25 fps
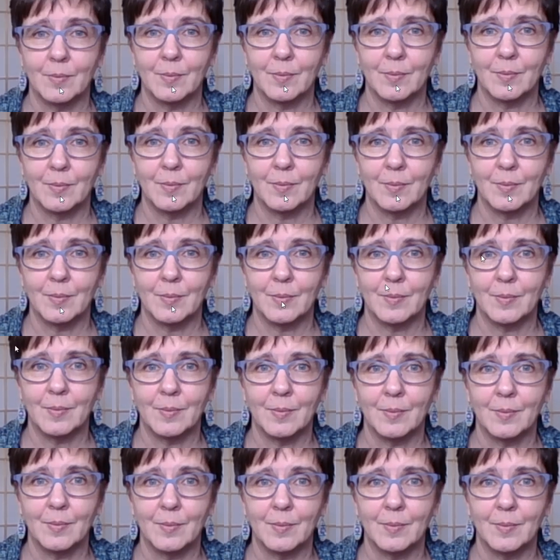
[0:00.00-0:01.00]

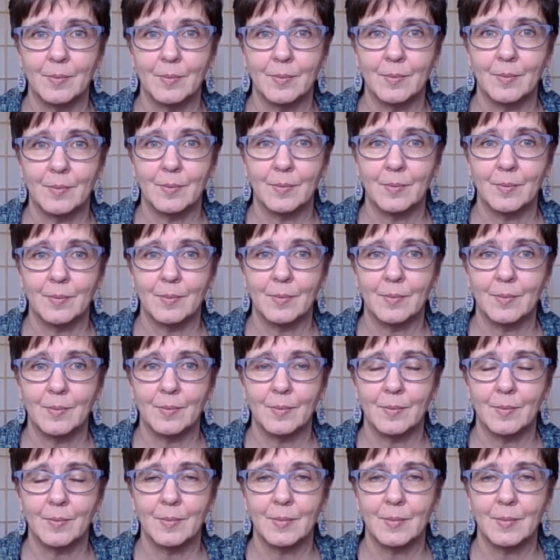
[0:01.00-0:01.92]
(silence)